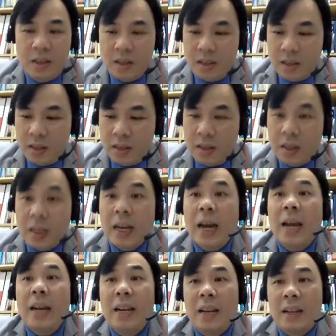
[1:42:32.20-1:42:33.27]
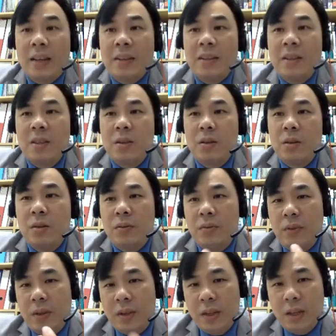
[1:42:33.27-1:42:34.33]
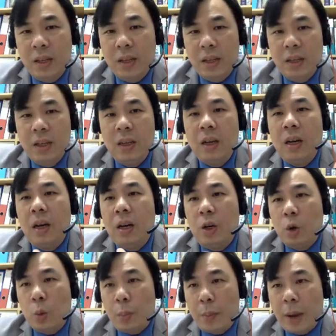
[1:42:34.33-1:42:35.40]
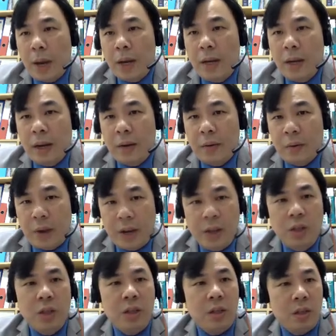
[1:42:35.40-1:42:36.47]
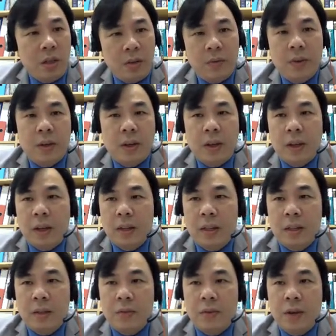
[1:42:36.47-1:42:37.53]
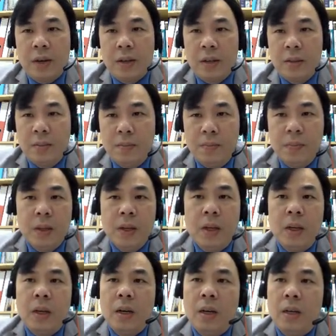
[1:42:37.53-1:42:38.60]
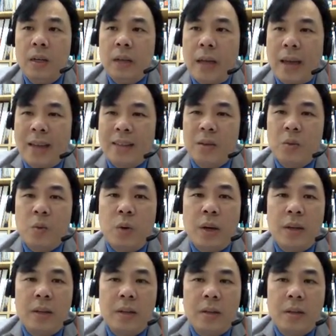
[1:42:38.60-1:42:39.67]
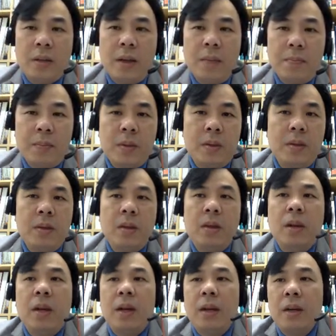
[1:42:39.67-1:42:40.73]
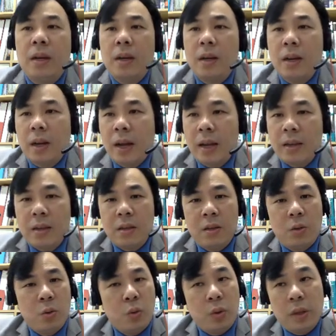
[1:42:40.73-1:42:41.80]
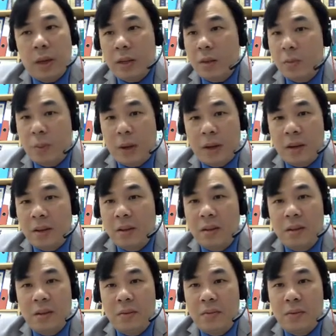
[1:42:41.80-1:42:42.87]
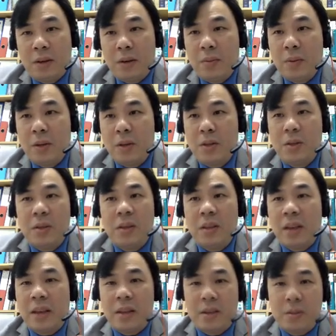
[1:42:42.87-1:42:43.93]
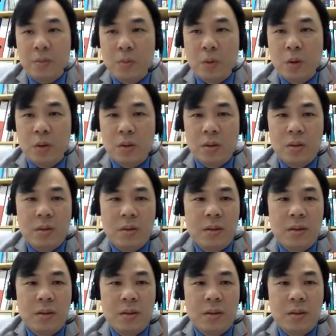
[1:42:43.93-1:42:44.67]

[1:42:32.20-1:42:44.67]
the guidelines. So firstly, domain and range, if we can identify them, the x and y intercepts, and then next you would expect very much the asymptotes,